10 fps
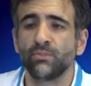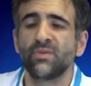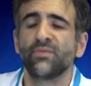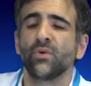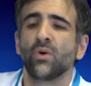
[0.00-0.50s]

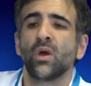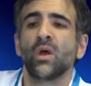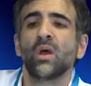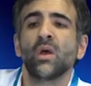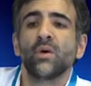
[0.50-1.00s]
before,
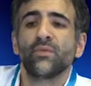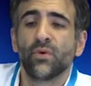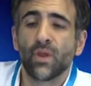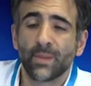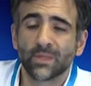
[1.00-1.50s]
for
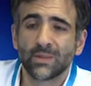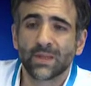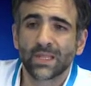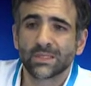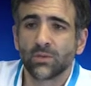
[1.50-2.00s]
hepatocellular
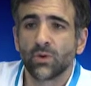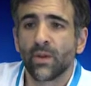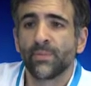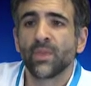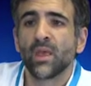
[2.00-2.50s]
carcinoma,
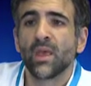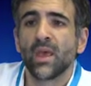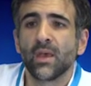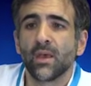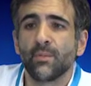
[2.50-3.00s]

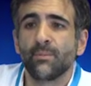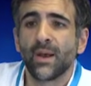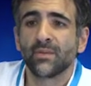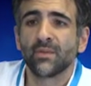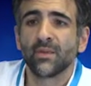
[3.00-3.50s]
but
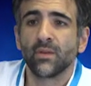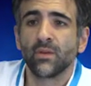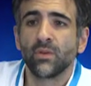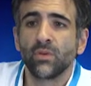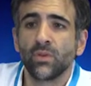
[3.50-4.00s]

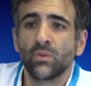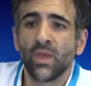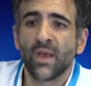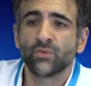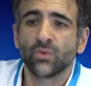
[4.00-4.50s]
we
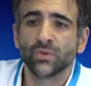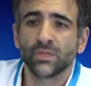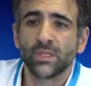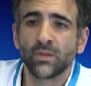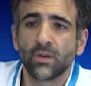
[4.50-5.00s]
have to
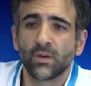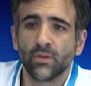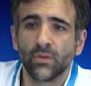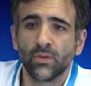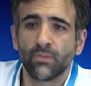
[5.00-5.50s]
consider
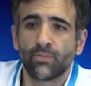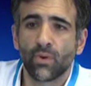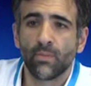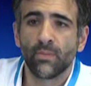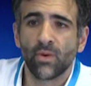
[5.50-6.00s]
the
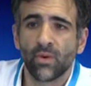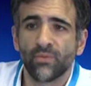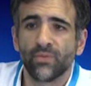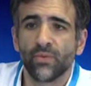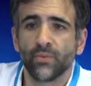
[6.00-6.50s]
problem
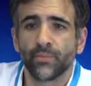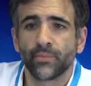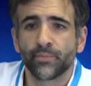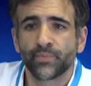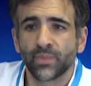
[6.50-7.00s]
of
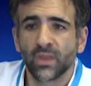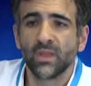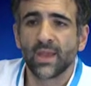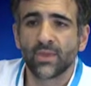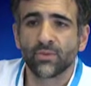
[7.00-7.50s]

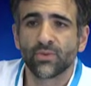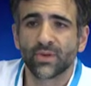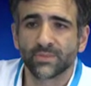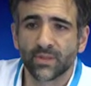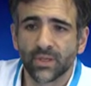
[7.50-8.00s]
indication to
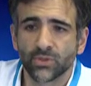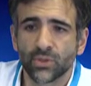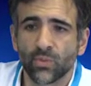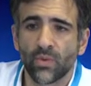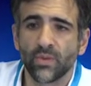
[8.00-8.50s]
transplantation, and
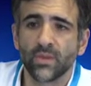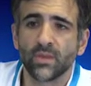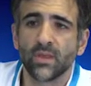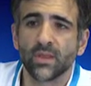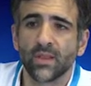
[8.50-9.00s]
we will see
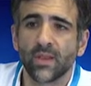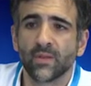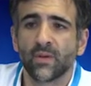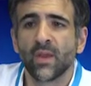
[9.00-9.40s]
it later,